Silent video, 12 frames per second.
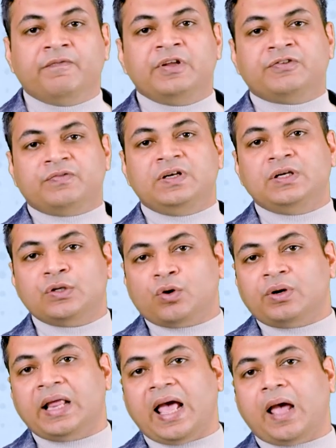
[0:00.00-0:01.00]
which will
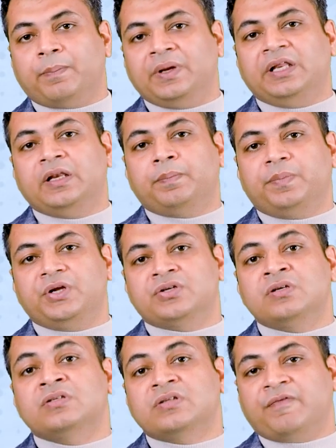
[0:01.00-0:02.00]
not happen in a
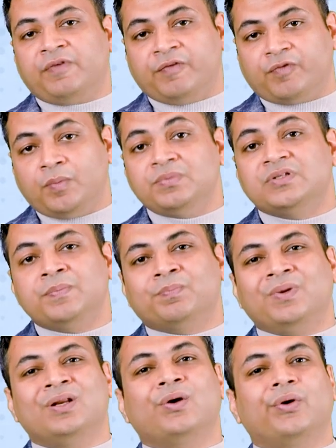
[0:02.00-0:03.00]
patient suffering from
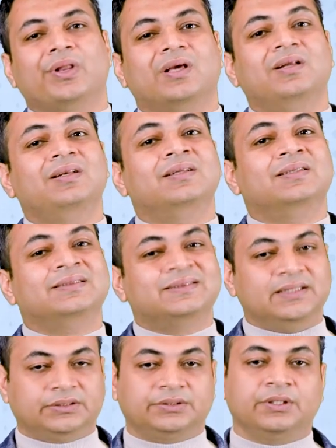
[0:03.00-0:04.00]
simple cortical
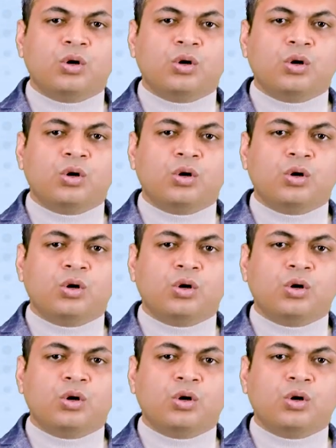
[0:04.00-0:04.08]
cyst.